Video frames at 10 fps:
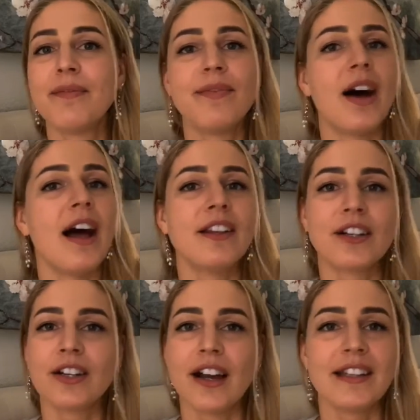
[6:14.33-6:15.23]

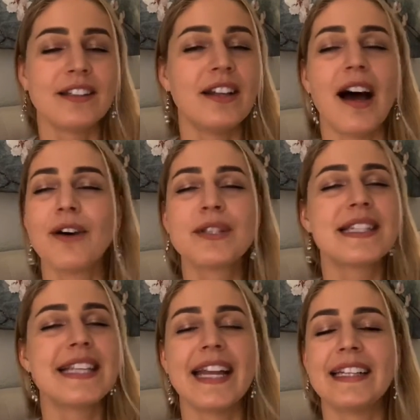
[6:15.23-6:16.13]
other
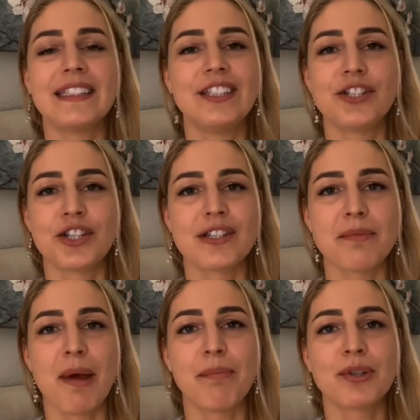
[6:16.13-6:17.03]
outstanding teachers and
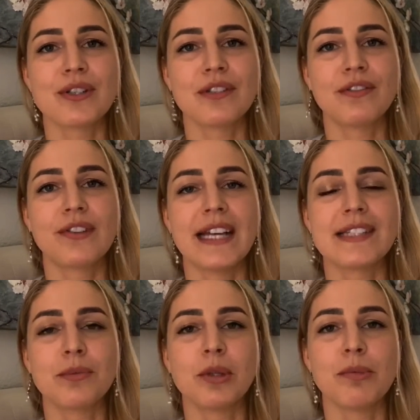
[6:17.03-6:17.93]
my personal friends
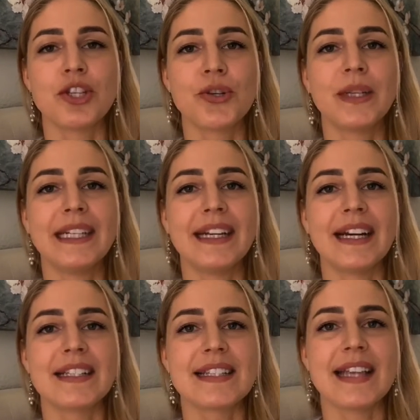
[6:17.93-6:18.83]
that will be joining
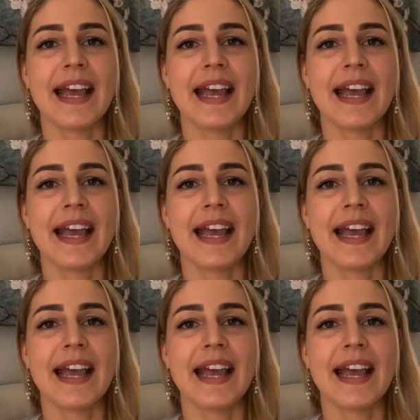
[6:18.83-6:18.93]
us,